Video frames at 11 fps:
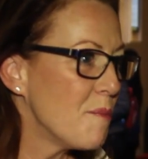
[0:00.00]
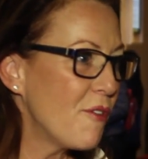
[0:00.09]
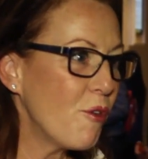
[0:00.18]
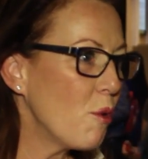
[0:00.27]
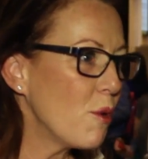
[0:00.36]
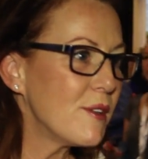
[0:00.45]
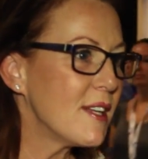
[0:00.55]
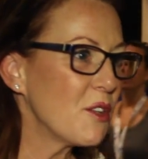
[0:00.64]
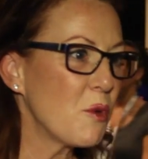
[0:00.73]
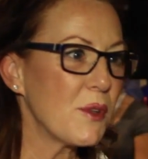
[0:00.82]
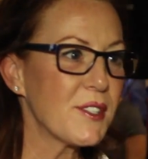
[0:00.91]
Before we were
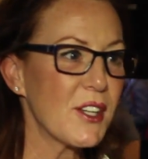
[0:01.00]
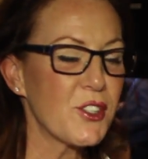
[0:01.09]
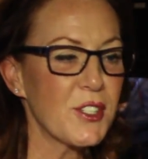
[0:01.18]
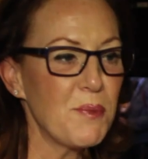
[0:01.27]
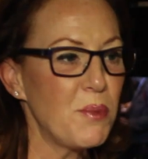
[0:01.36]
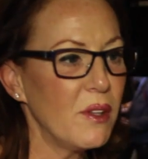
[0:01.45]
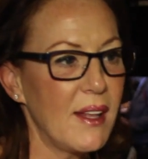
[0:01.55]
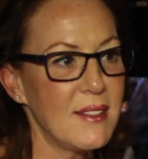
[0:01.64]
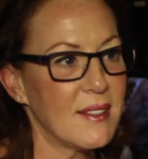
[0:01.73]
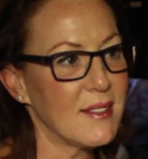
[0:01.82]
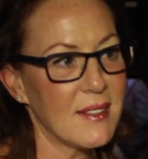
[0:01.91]
dealing with such simple
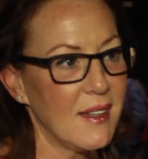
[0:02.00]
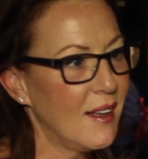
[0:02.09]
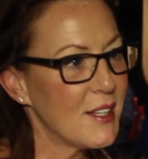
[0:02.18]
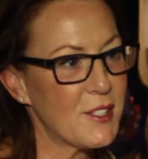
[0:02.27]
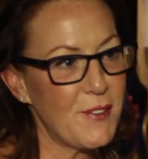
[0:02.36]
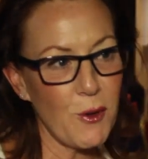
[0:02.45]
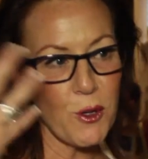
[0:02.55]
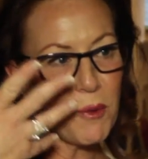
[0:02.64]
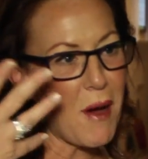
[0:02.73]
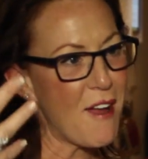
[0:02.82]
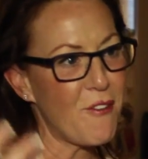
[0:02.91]
lenses,
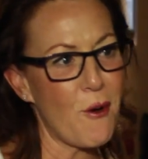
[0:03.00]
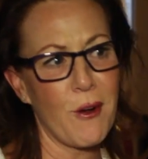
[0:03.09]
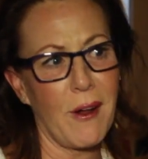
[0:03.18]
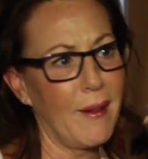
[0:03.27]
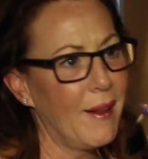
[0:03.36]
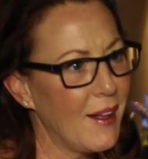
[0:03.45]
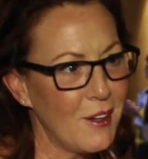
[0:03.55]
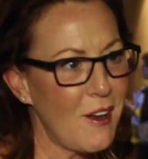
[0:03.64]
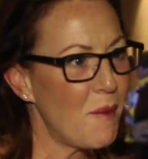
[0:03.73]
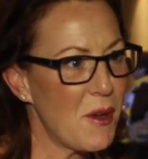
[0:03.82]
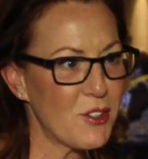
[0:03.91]
spherical, bifocal,
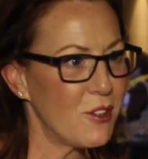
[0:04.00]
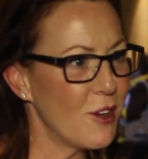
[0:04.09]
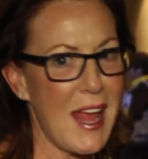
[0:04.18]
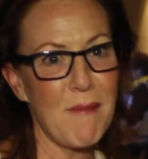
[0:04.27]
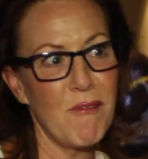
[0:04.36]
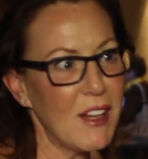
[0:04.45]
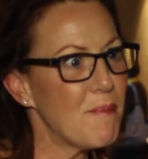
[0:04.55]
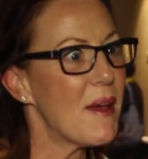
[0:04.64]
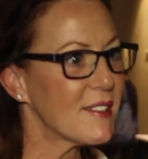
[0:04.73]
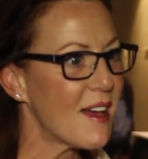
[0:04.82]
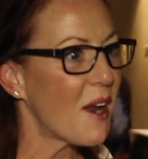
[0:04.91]
not much, you can't really
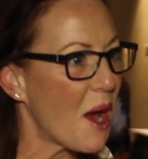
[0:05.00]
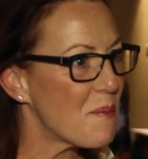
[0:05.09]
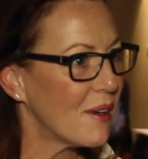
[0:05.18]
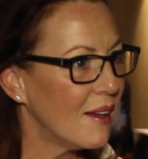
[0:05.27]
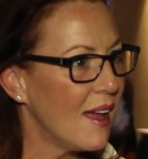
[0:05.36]
mess that up.